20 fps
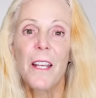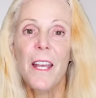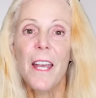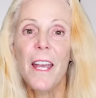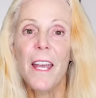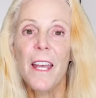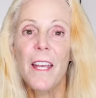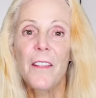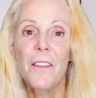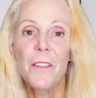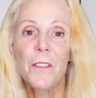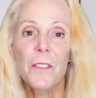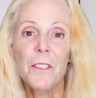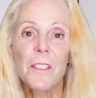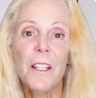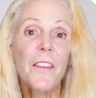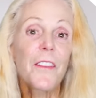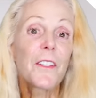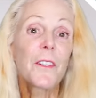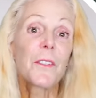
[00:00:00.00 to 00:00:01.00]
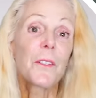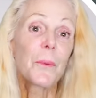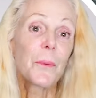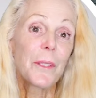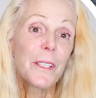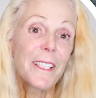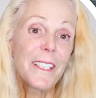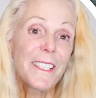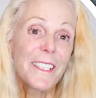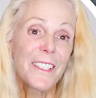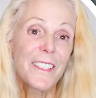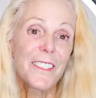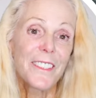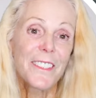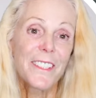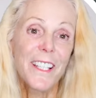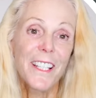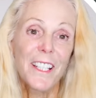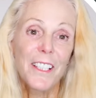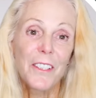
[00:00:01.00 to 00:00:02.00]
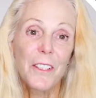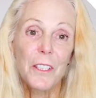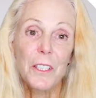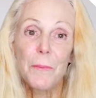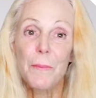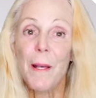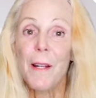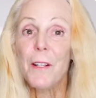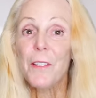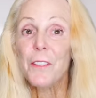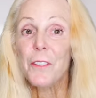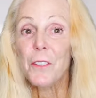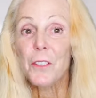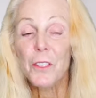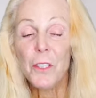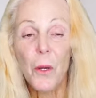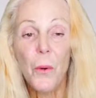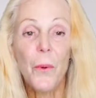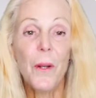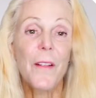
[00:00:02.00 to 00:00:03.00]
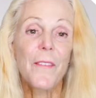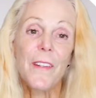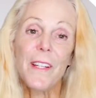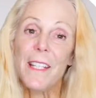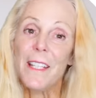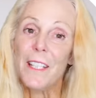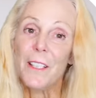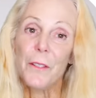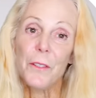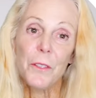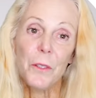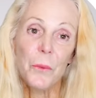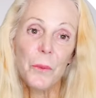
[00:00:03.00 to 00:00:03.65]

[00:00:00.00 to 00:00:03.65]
and there's nothing on the windowsills, and it looks better. So you don't want to have anything on your